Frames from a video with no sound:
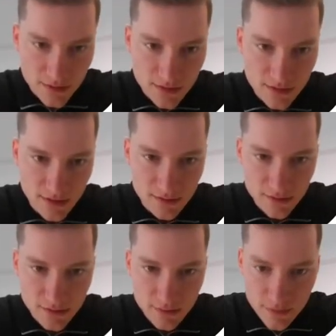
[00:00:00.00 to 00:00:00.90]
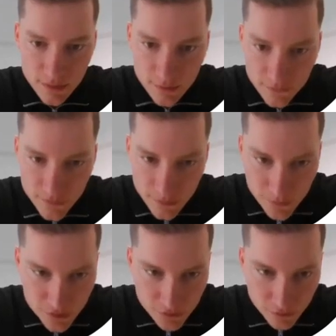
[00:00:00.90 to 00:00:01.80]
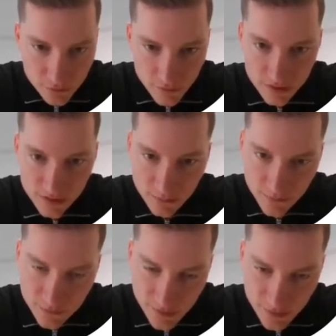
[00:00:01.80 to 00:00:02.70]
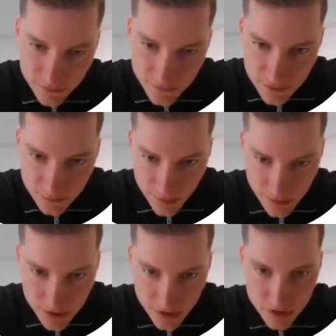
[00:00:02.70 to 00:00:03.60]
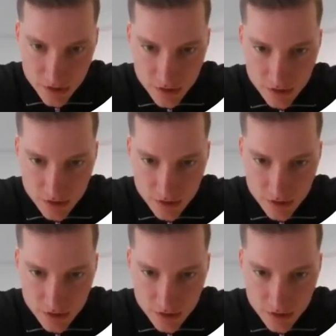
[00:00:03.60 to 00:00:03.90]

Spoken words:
tender of the immersed tunnel and some 3D visualizations.